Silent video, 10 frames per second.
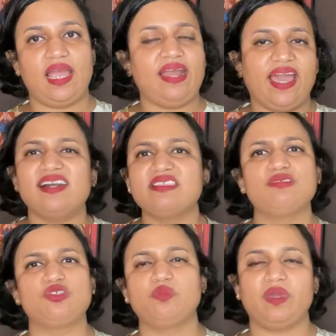and access
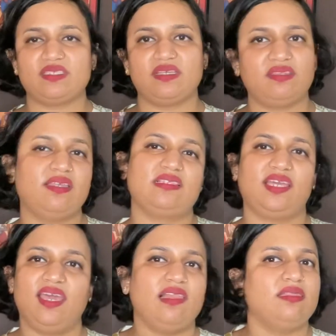to basic things like
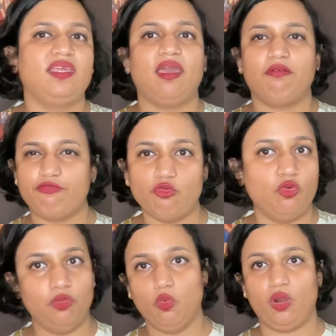healthcare,
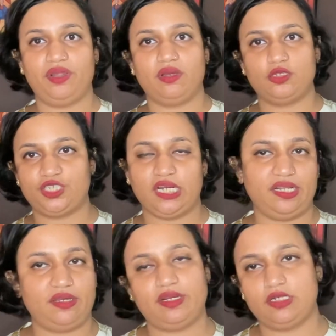food, water,
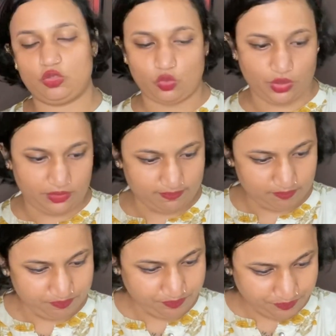shelter, and so
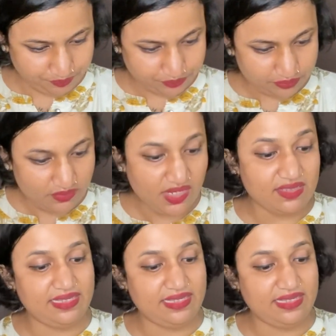on.